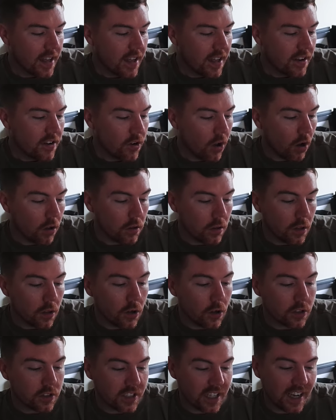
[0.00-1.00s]
not
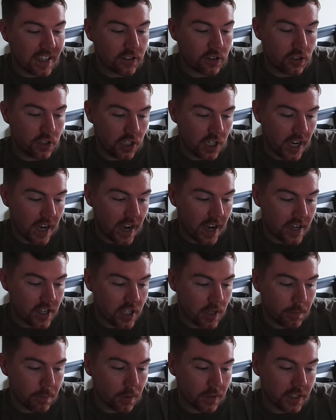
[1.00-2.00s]
loads has
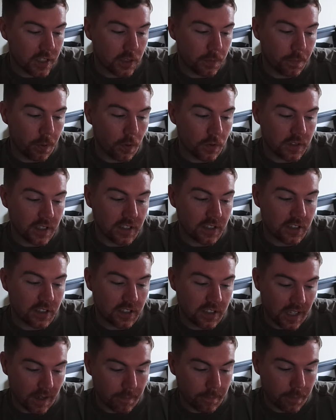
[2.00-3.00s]
changed, but he's put his
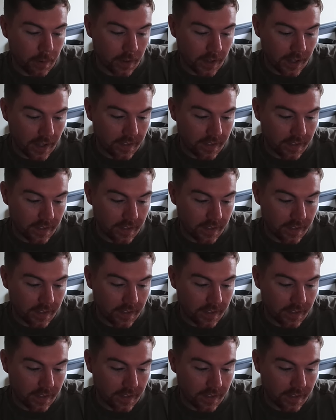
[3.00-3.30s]
stamp on it.